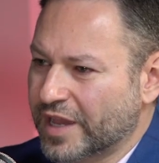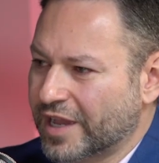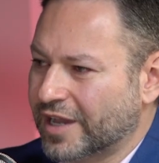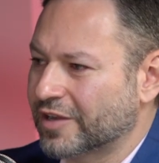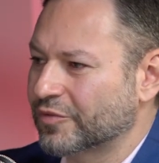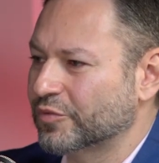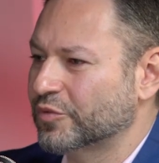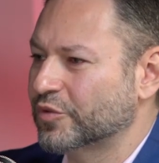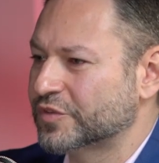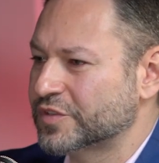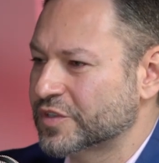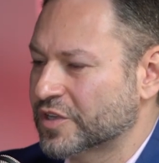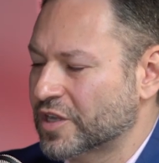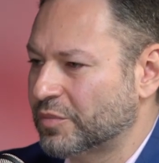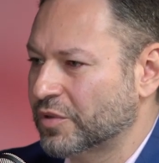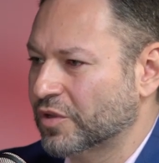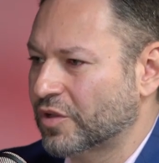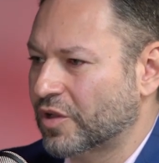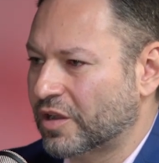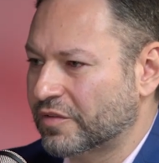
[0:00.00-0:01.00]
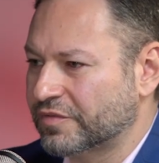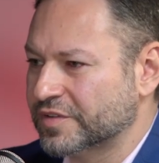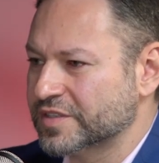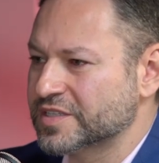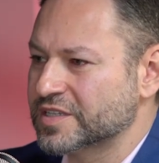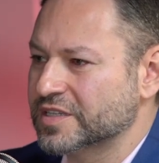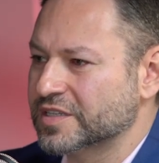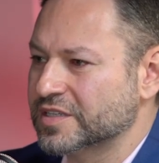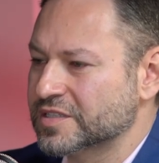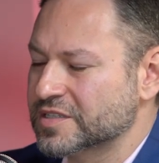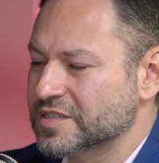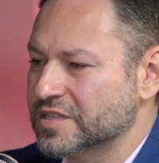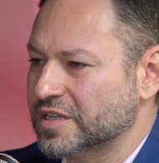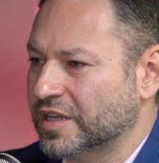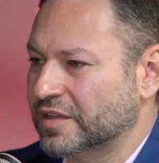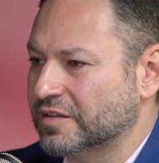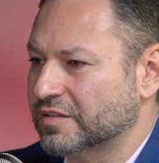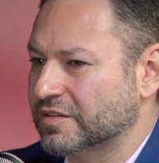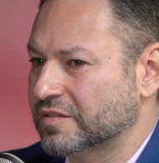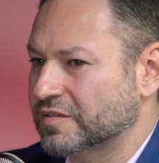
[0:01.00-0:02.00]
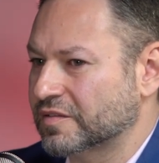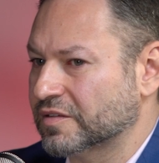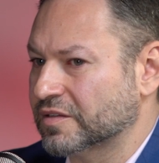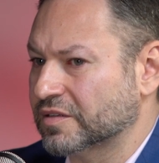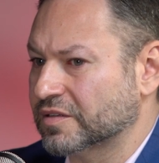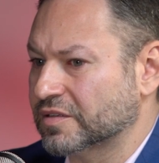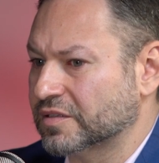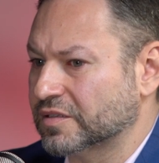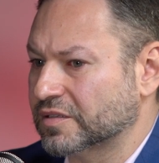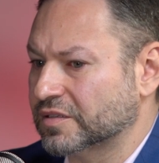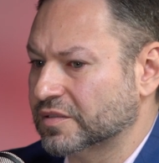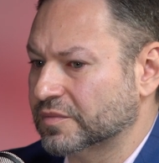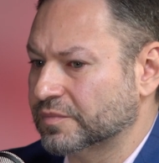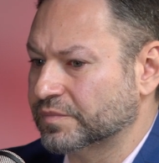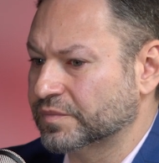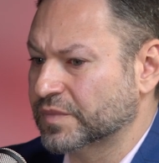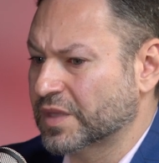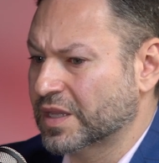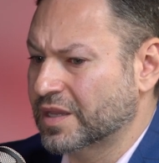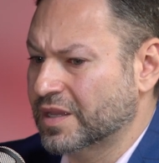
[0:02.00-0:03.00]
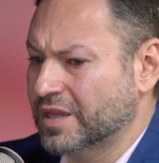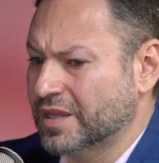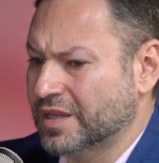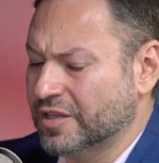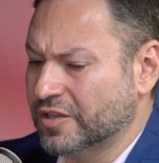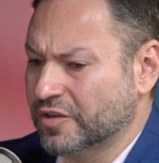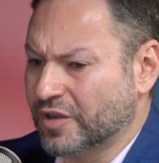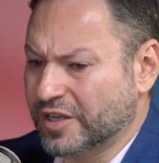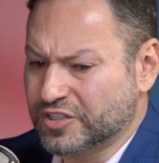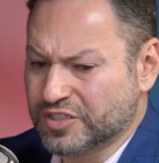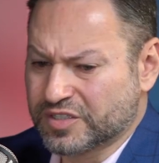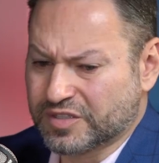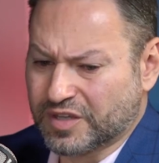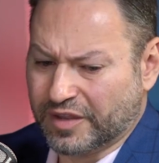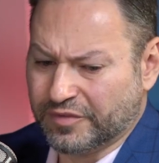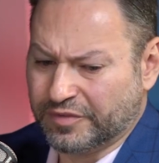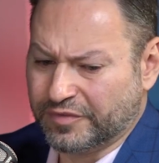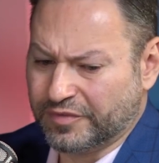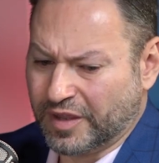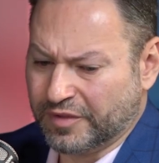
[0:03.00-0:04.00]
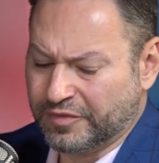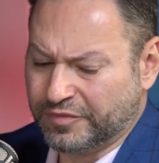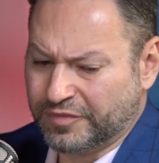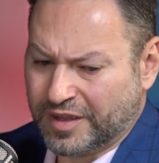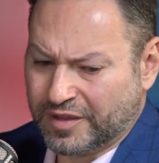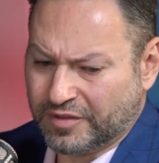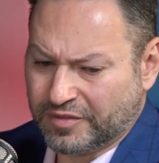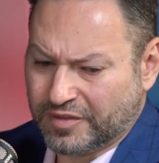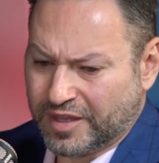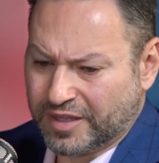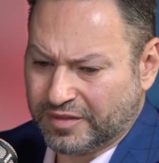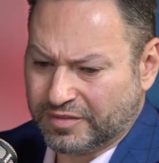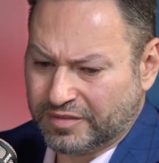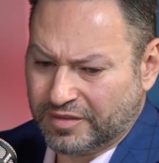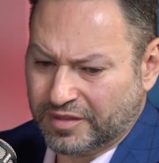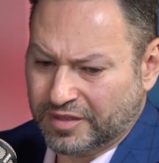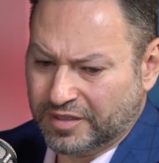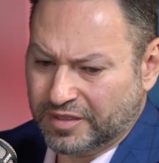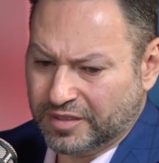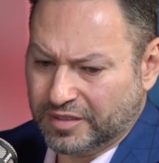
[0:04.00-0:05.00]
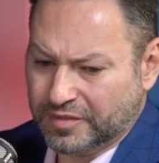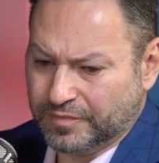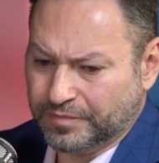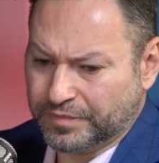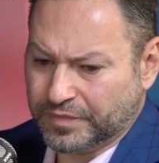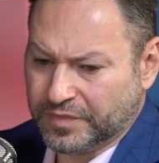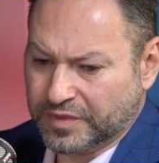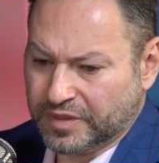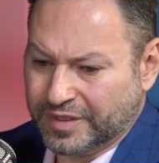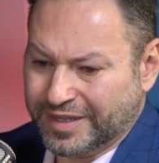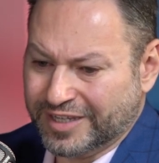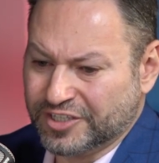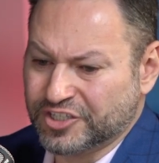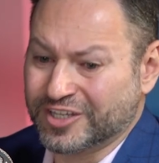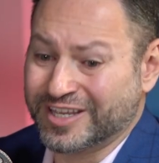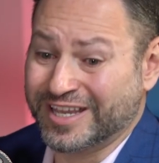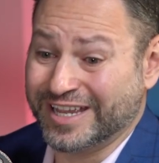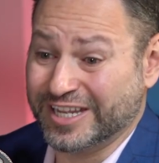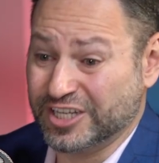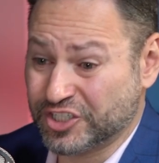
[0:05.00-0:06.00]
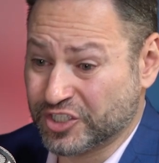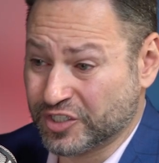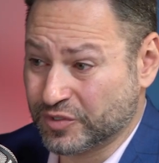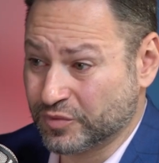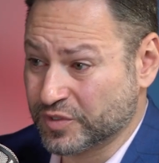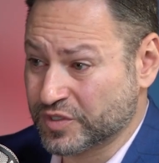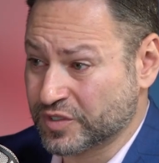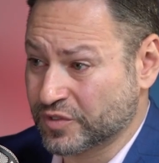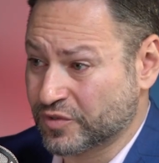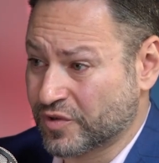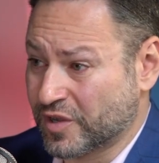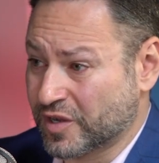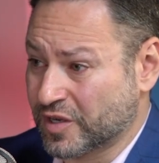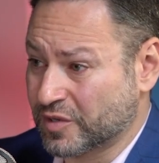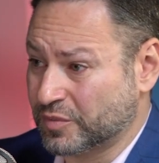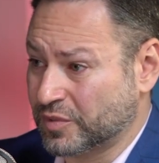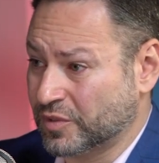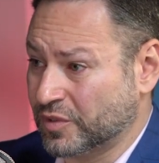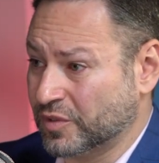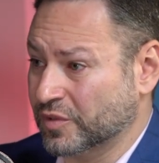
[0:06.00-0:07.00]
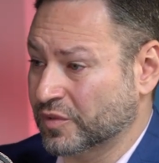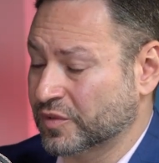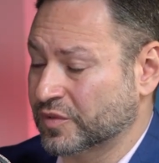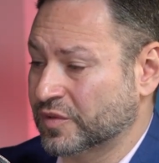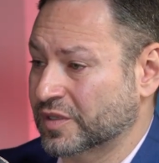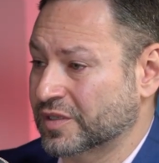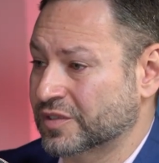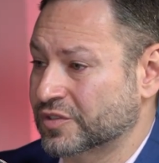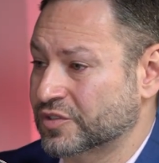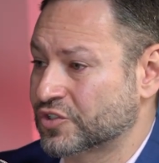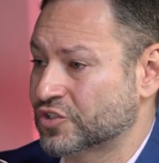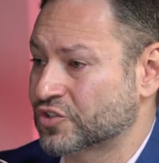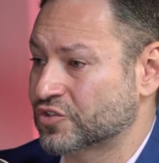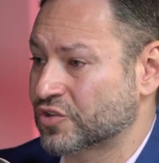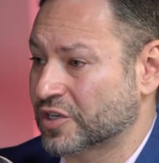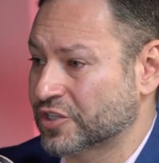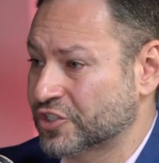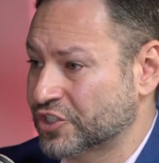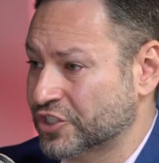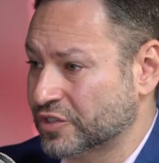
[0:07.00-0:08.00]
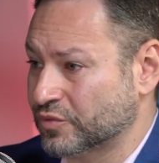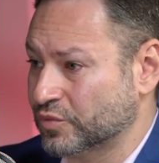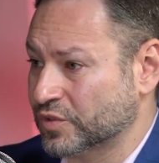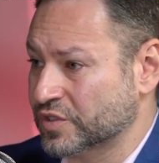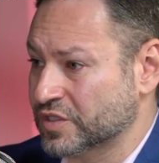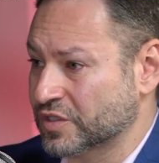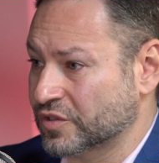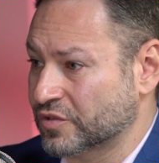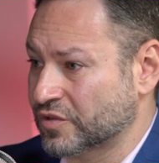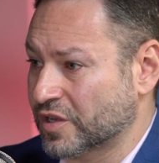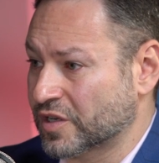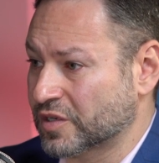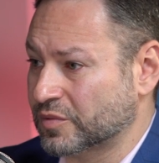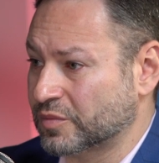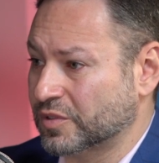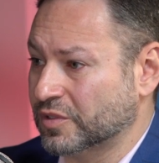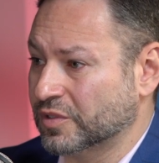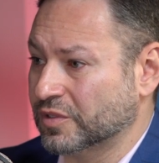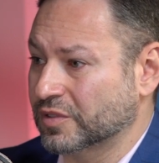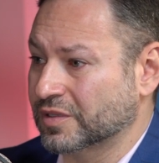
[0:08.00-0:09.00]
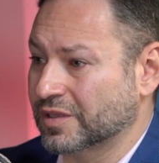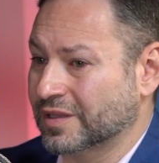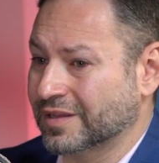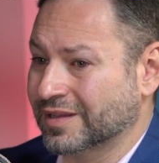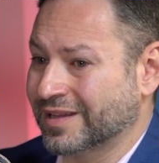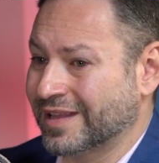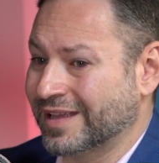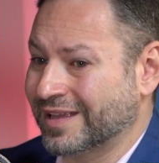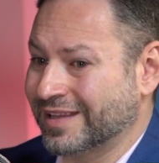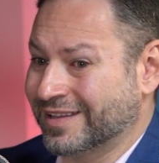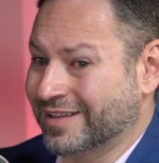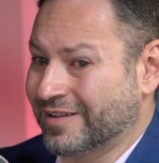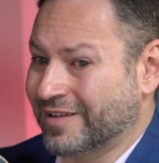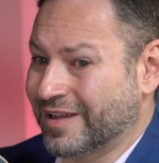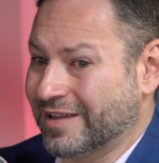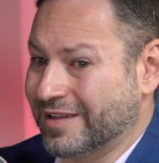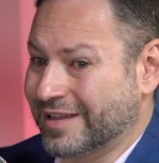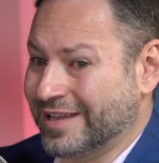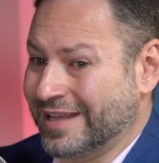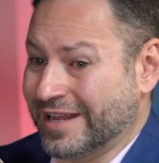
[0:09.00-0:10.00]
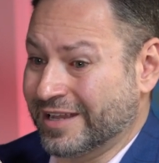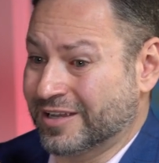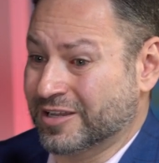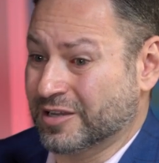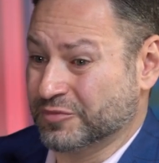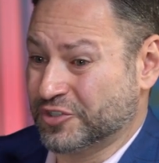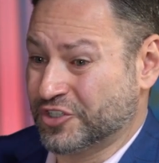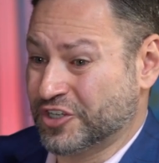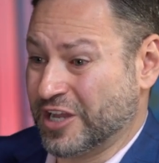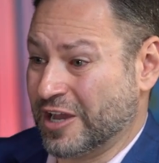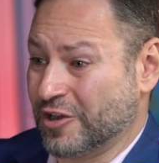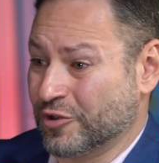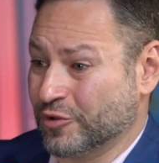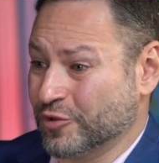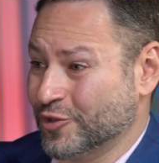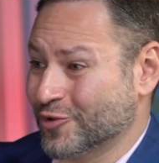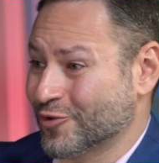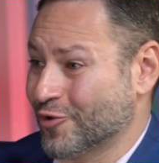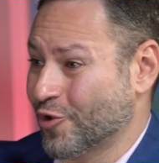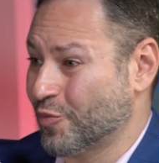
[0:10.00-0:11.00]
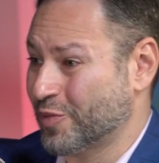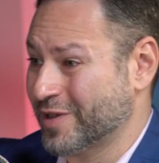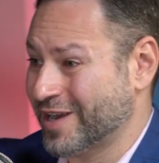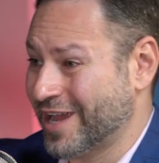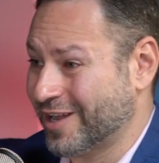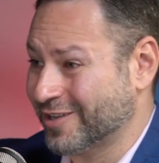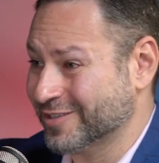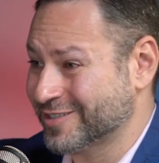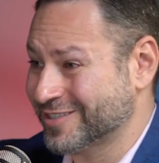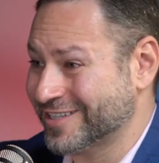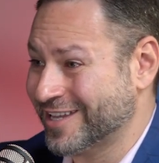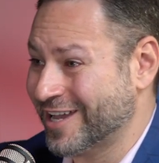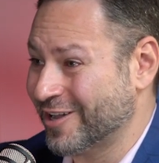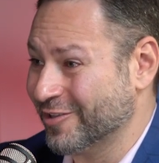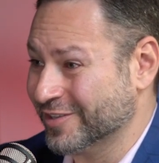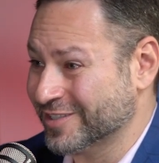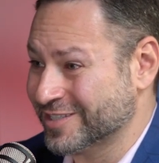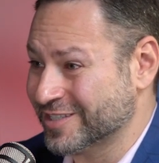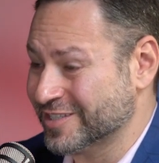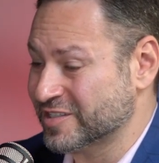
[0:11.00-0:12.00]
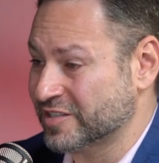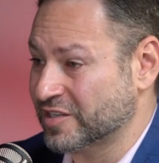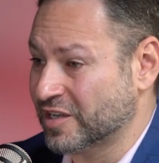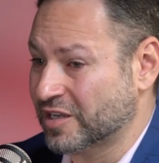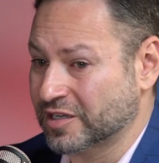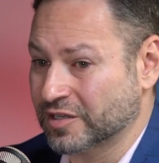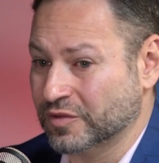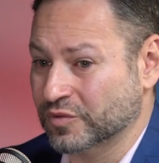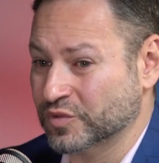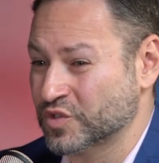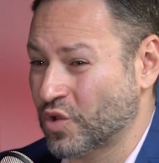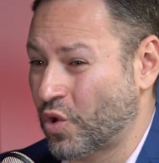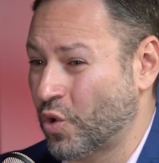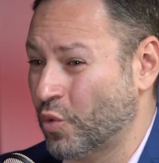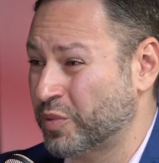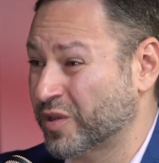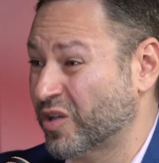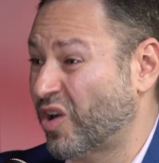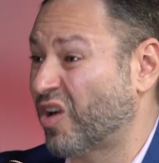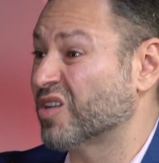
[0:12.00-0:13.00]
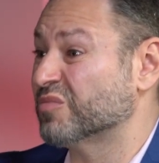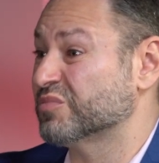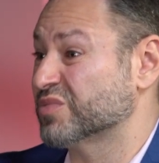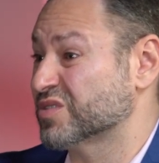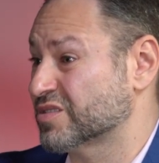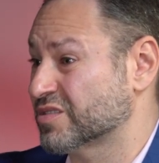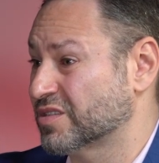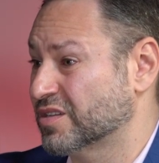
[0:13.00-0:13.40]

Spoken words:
out, moved to a couple of offices, and I found that the education was incredible, the instruction was incredible. Can I come shadow your open house, see how this is done? It was open arms.